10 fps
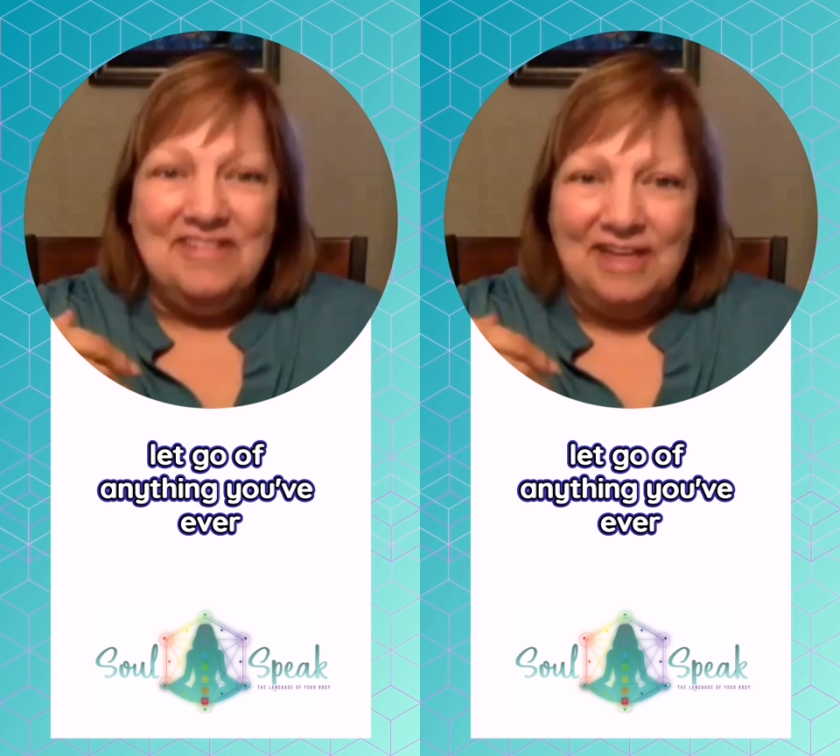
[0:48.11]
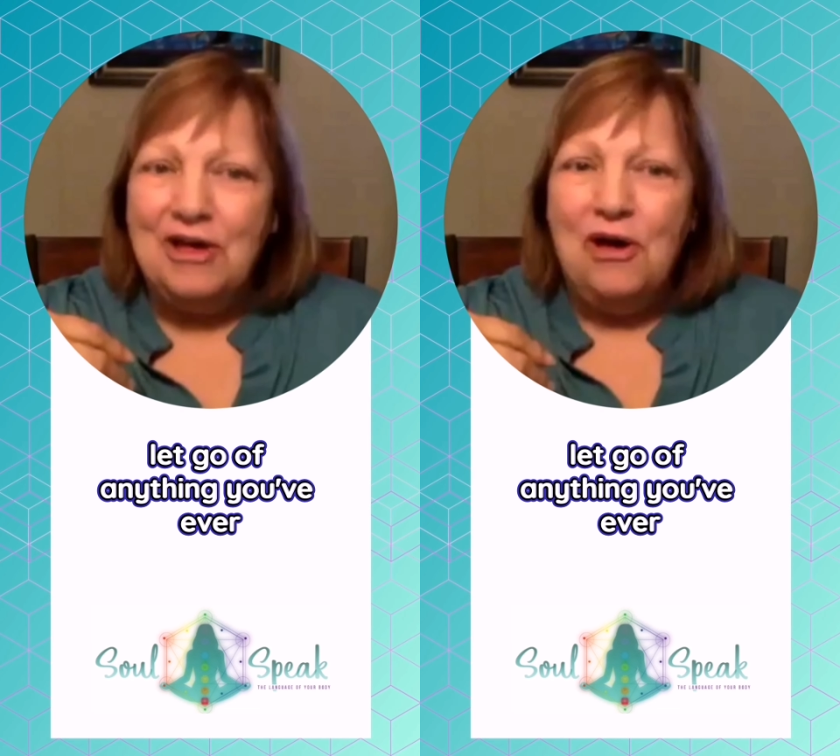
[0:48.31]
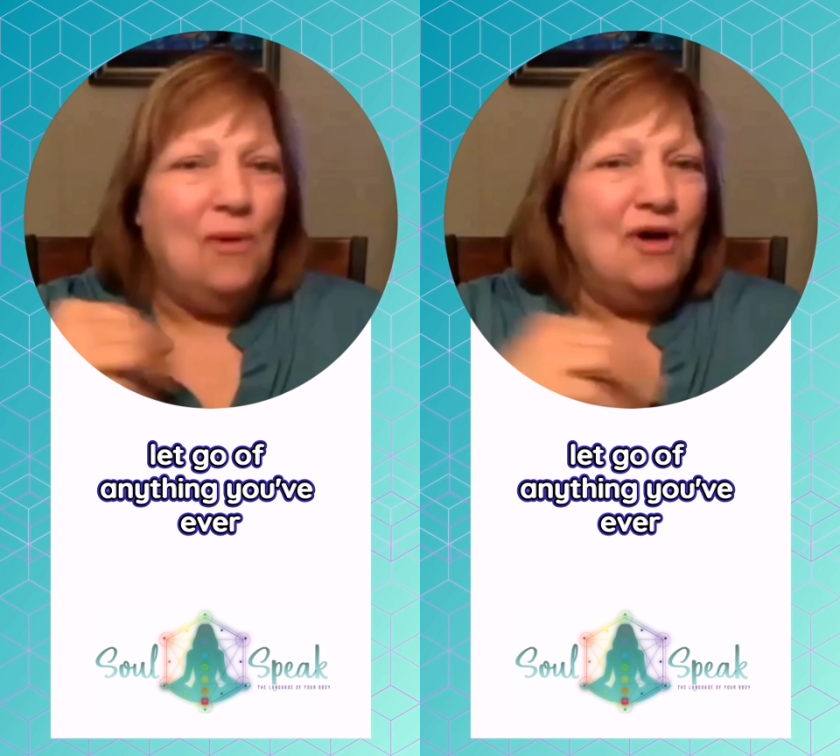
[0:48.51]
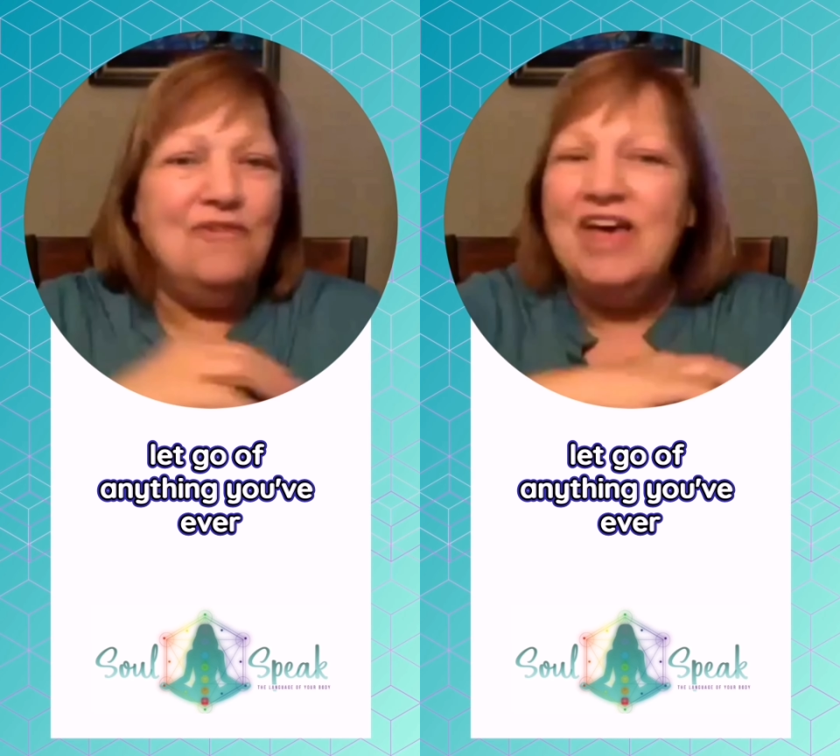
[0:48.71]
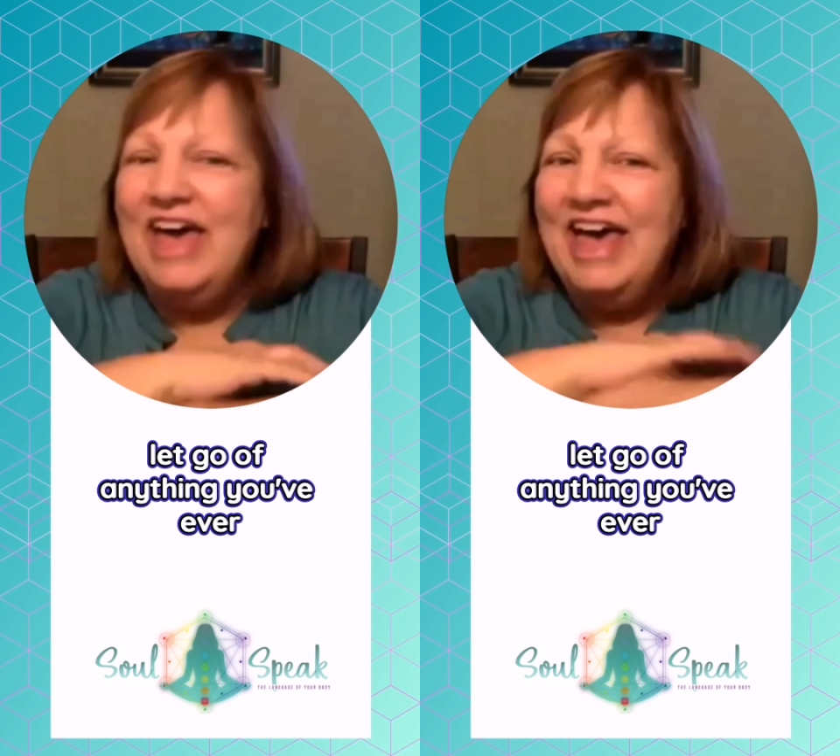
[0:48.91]
let go
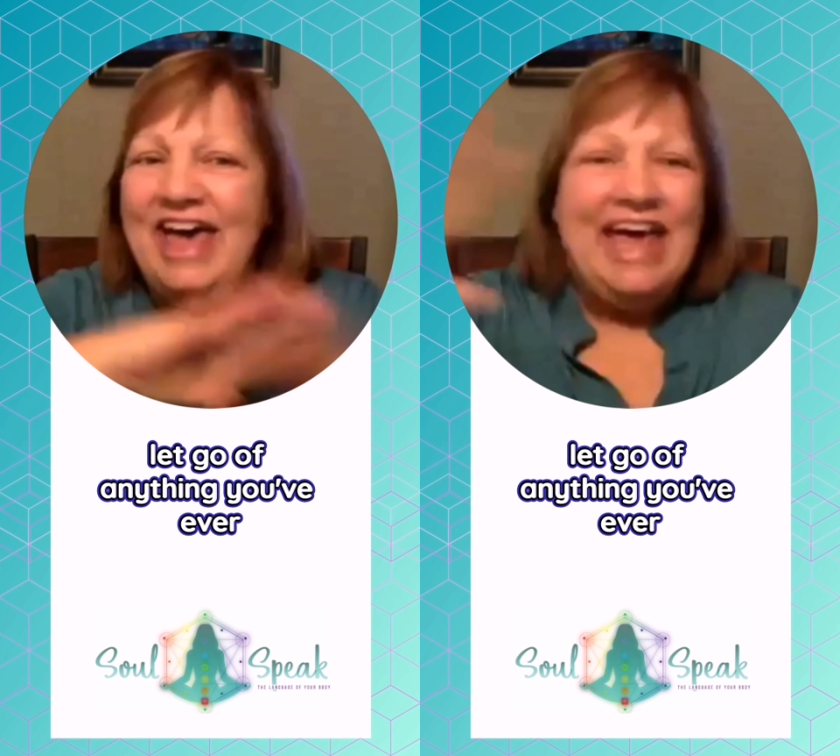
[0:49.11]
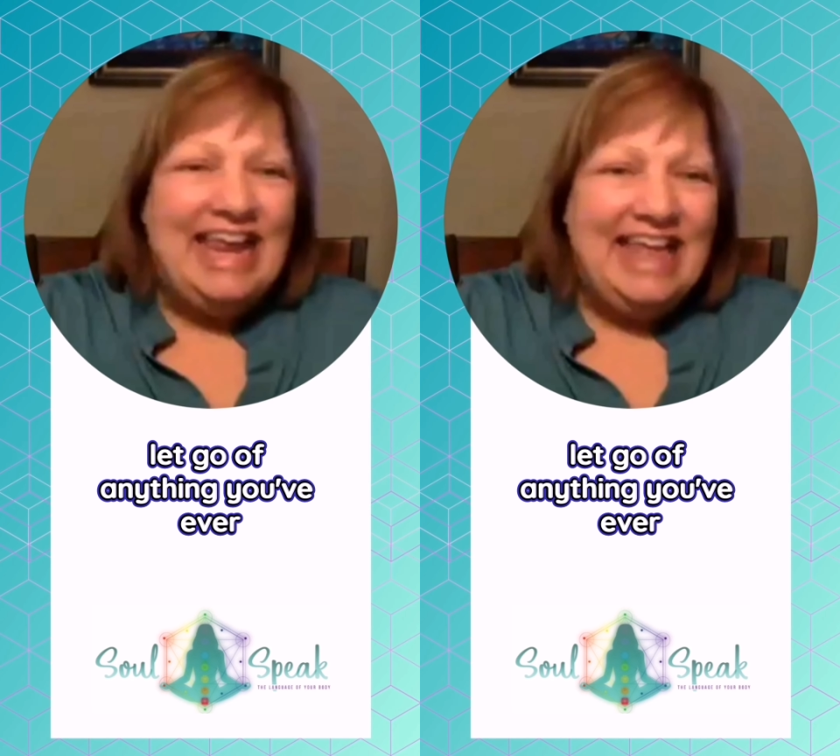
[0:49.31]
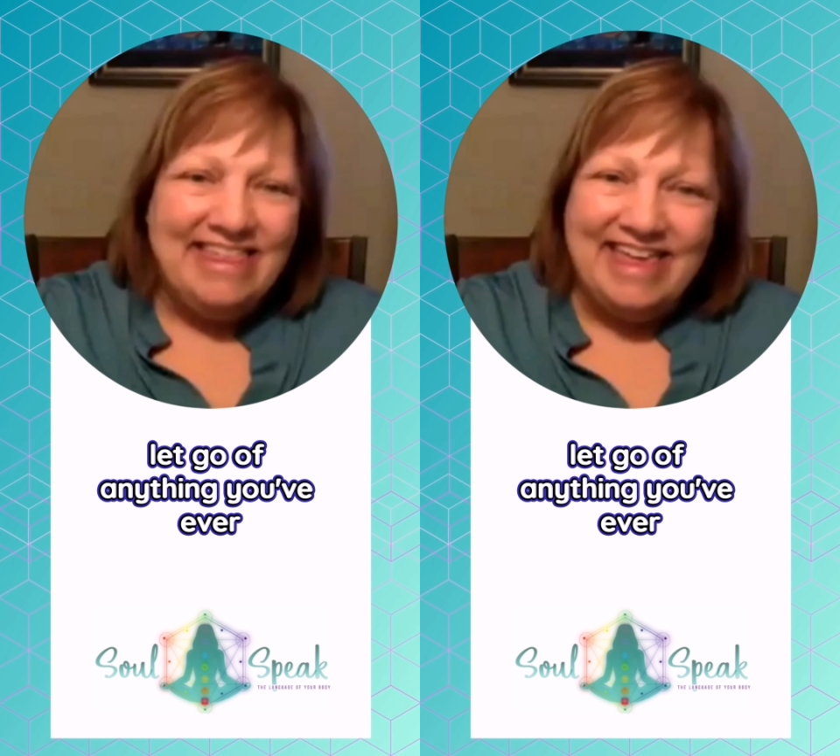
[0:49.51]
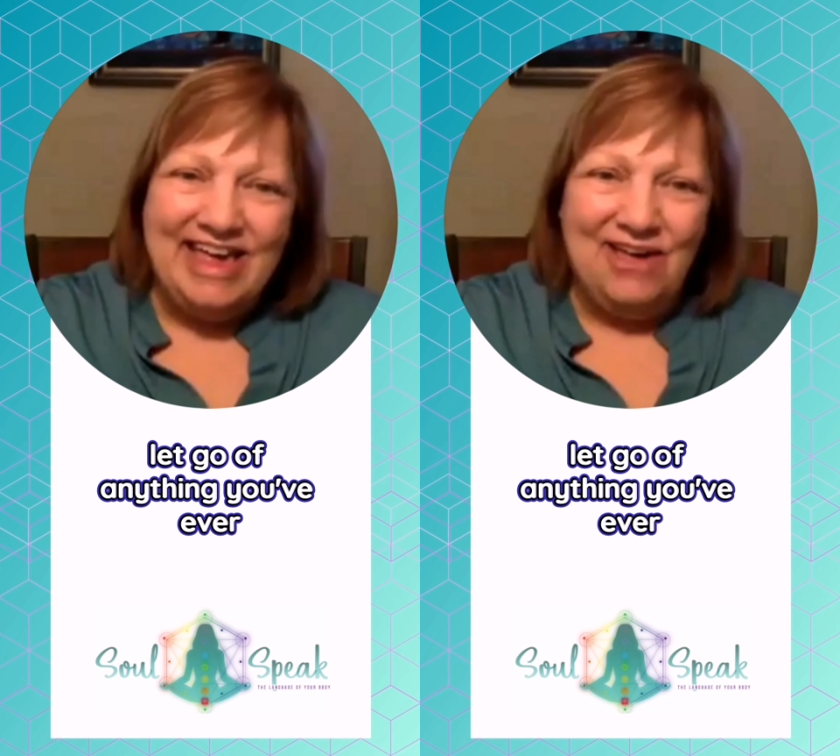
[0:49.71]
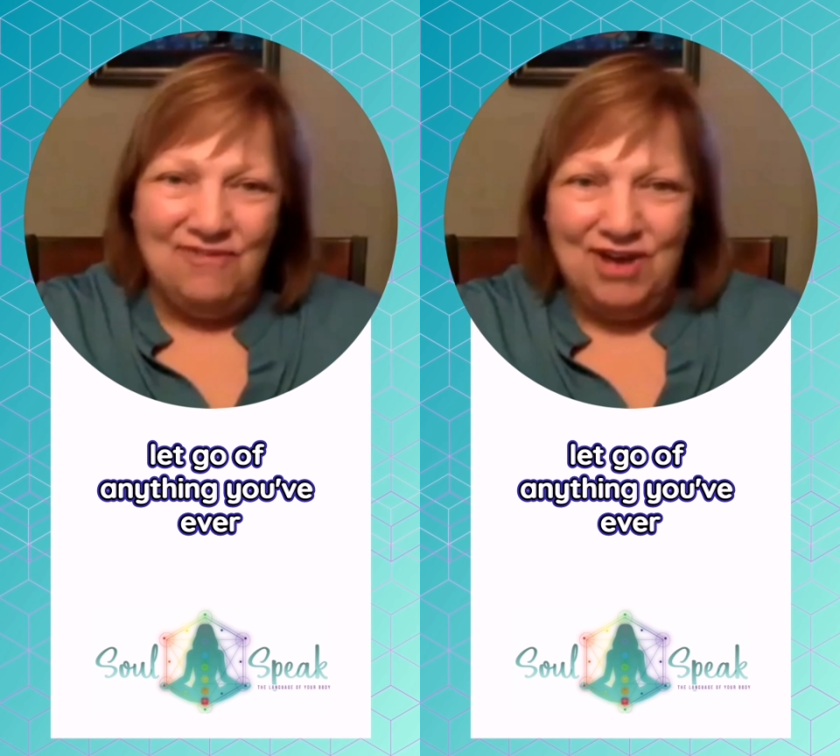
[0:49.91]
of
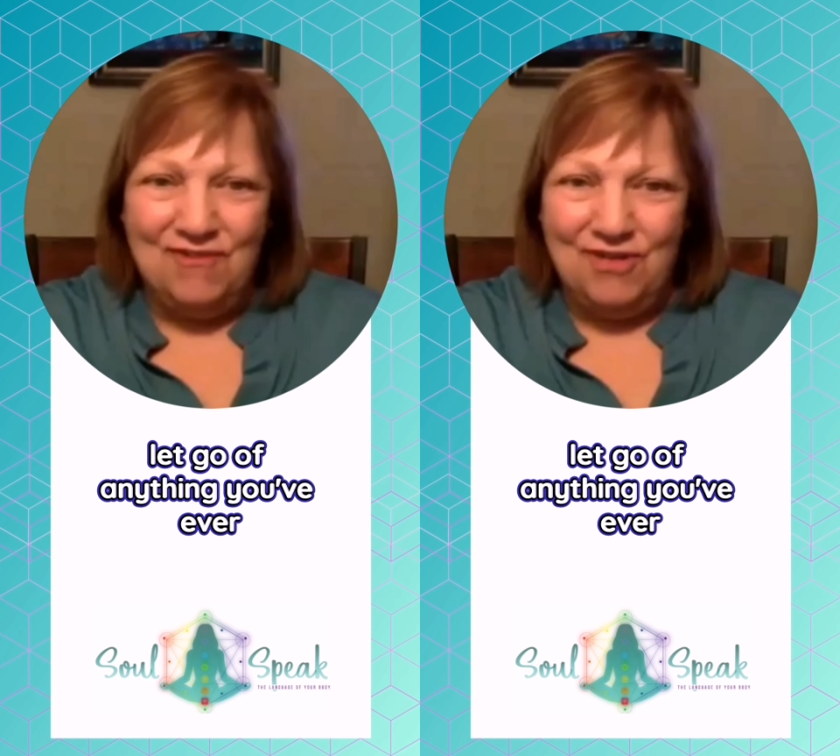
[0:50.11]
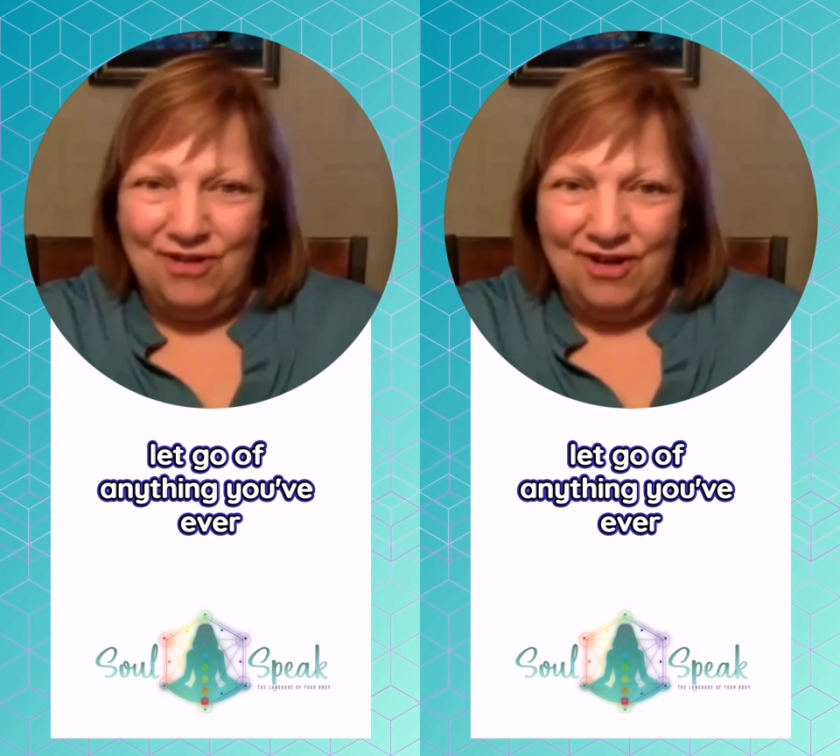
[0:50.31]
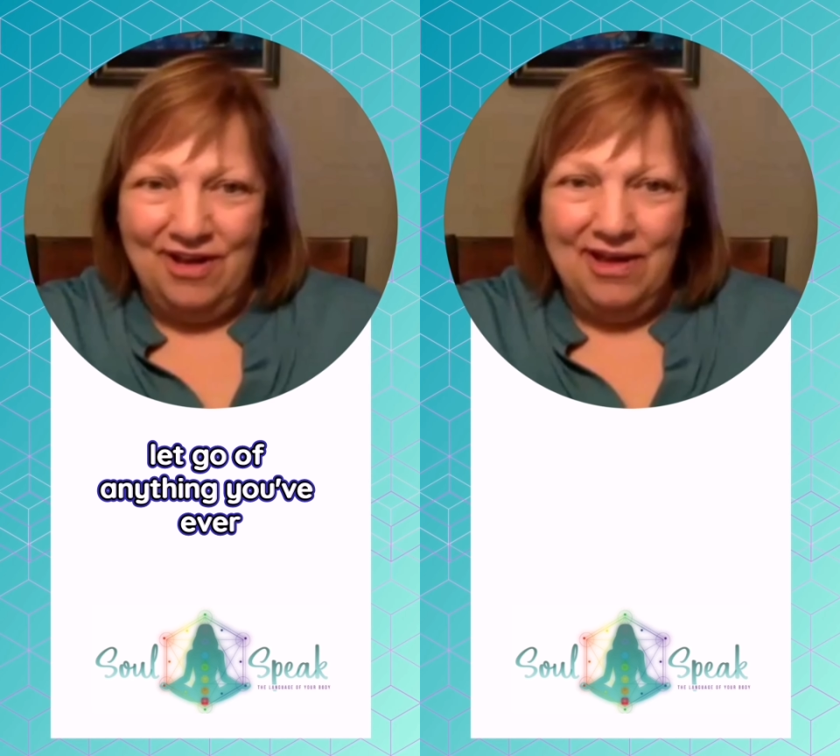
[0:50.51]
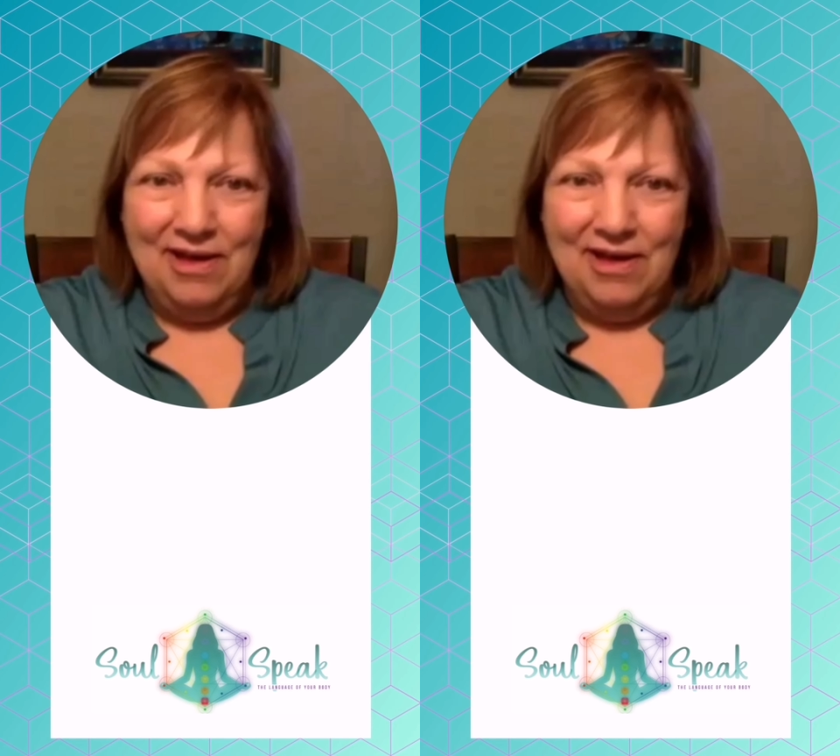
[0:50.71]
anything you've ever